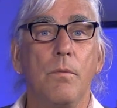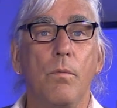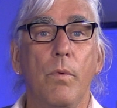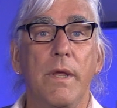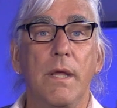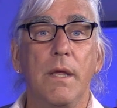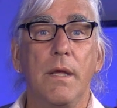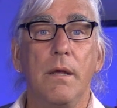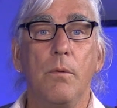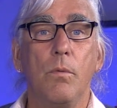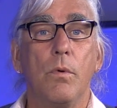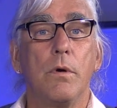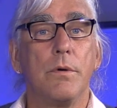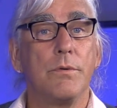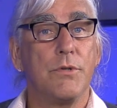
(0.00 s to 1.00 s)
We
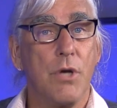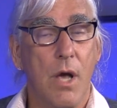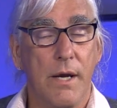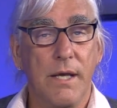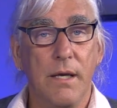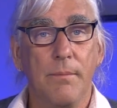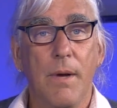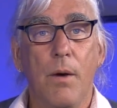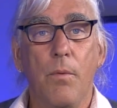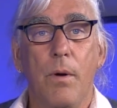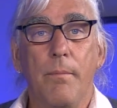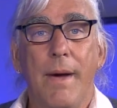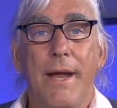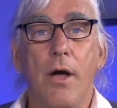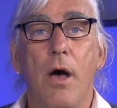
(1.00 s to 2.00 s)
were talking about
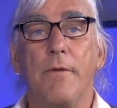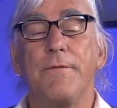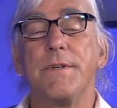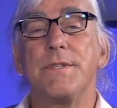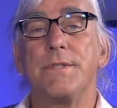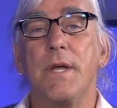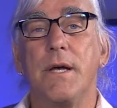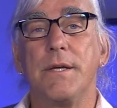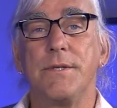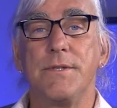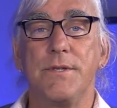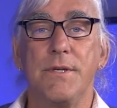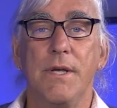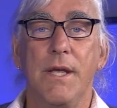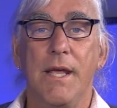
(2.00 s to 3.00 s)
what my office
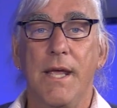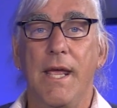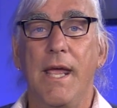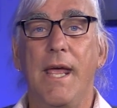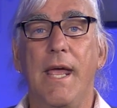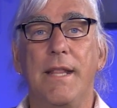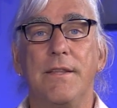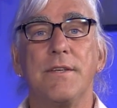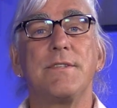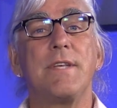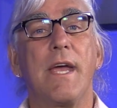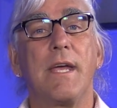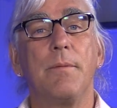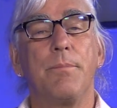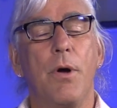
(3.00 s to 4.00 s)
does, and the
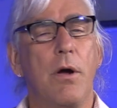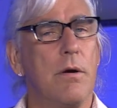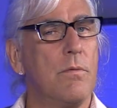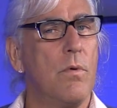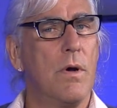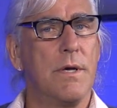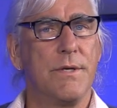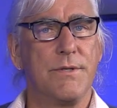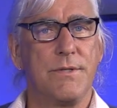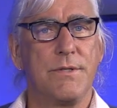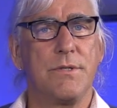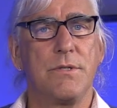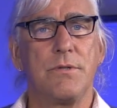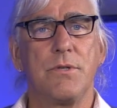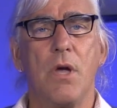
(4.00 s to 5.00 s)
second part
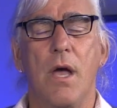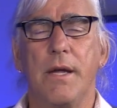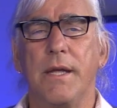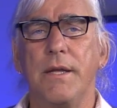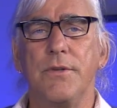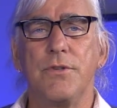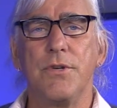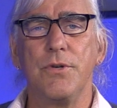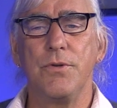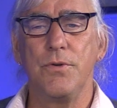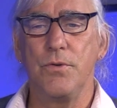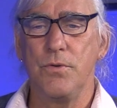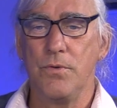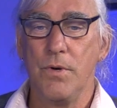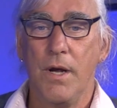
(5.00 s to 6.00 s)
was talking
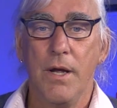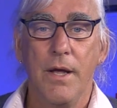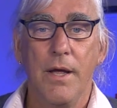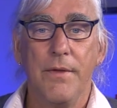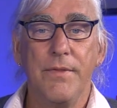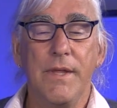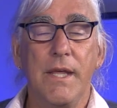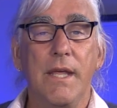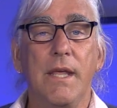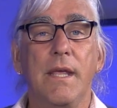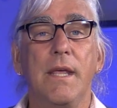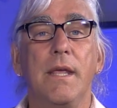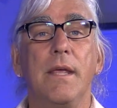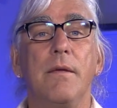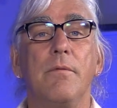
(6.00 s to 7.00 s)
to
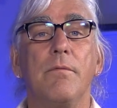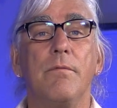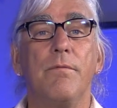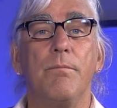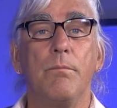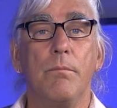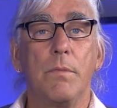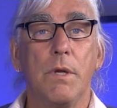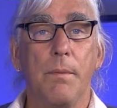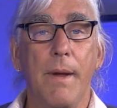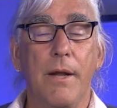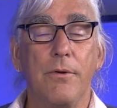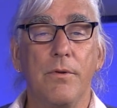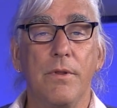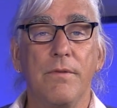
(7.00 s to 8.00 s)
the
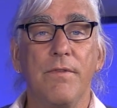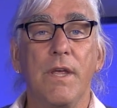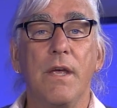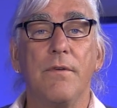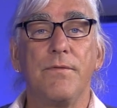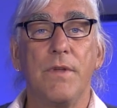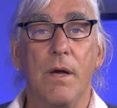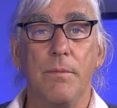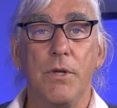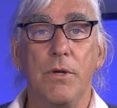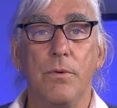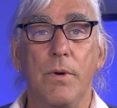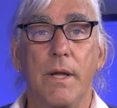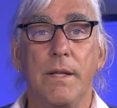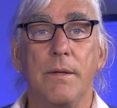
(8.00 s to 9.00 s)
commander of the
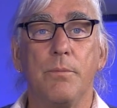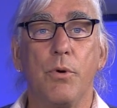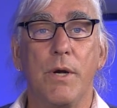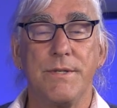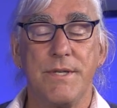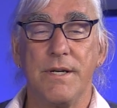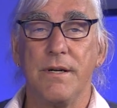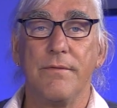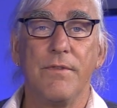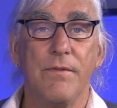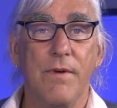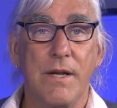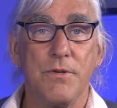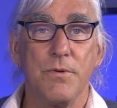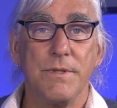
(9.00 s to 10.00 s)
VFW and the president of the
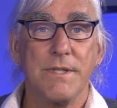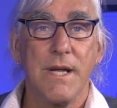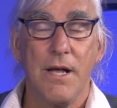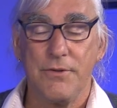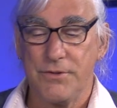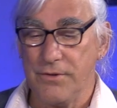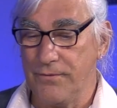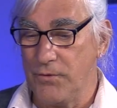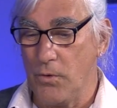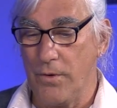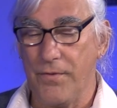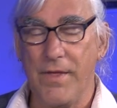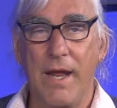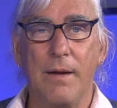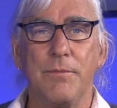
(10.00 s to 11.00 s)
Veterans Council of
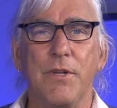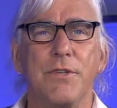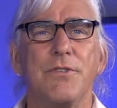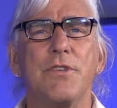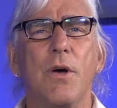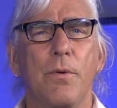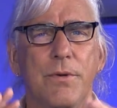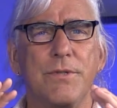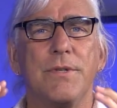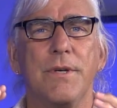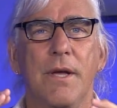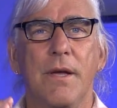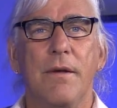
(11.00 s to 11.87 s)
Northampton. So it was